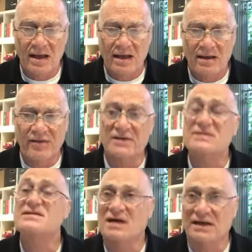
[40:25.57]
that
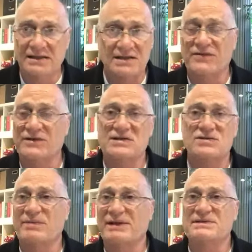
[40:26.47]
scientists, for instance,
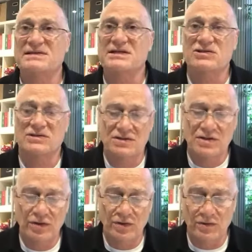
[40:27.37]
or mathematicians
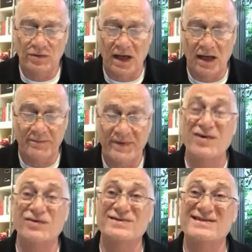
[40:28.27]
who
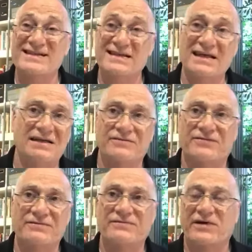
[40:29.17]
conceive
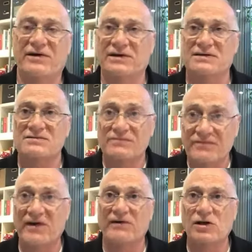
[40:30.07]
various
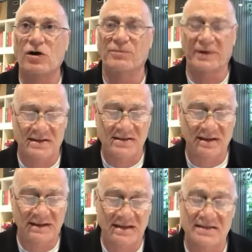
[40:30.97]
very complex
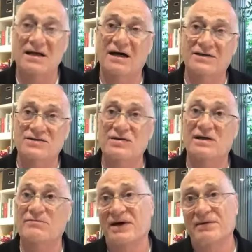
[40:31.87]
ideas are doing
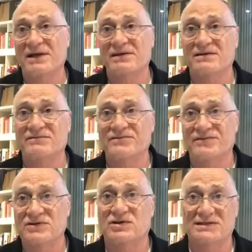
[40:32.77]
it by a method of
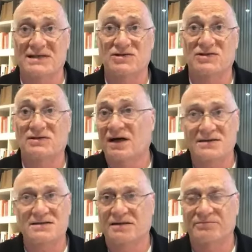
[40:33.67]
visualization.
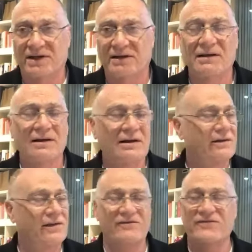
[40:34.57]
Einstein being
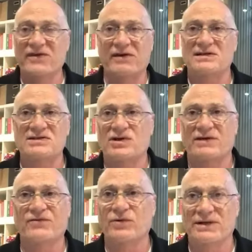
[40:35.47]
the very
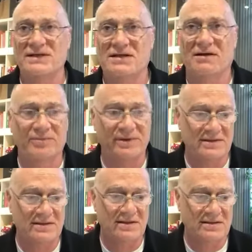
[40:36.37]
straightforward example
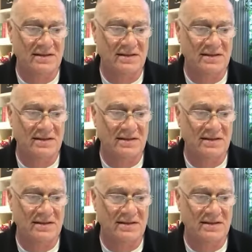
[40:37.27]
is that